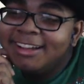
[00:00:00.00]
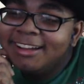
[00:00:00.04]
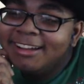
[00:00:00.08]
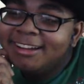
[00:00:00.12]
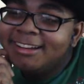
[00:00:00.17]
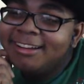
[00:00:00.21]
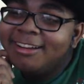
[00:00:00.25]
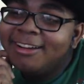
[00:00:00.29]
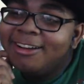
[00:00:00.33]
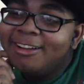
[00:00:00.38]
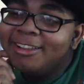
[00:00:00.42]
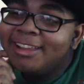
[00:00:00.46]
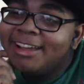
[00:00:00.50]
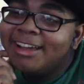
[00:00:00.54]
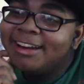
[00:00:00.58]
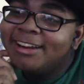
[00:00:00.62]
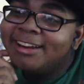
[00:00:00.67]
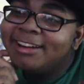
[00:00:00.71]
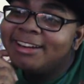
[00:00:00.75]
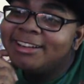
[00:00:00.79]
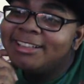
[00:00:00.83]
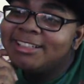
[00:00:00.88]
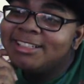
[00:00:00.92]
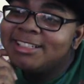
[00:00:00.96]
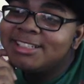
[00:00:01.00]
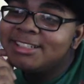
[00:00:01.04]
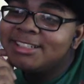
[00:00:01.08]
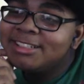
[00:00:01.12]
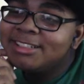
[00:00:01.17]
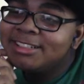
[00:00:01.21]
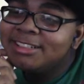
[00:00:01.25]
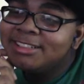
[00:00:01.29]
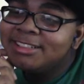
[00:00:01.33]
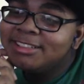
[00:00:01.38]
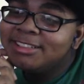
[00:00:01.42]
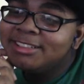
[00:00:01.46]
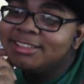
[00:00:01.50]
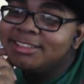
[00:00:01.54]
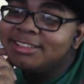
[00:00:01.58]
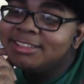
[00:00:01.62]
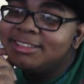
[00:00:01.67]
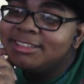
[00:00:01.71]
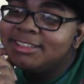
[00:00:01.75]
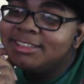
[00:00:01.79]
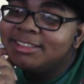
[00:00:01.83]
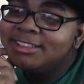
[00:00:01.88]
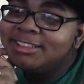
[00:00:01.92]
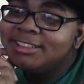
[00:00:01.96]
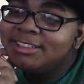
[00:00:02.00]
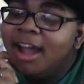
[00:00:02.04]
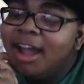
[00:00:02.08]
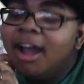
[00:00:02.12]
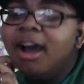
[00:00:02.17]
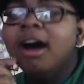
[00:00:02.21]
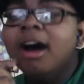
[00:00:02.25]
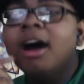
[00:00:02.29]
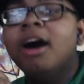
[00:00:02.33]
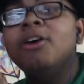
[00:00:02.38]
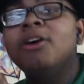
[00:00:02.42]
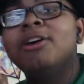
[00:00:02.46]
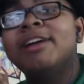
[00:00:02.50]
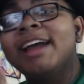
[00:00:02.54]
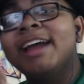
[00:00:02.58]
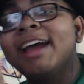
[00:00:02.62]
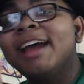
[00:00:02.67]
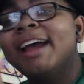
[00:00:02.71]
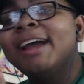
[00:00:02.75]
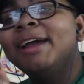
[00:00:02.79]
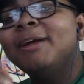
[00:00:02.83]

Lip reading: Oh, that hurts. Okay.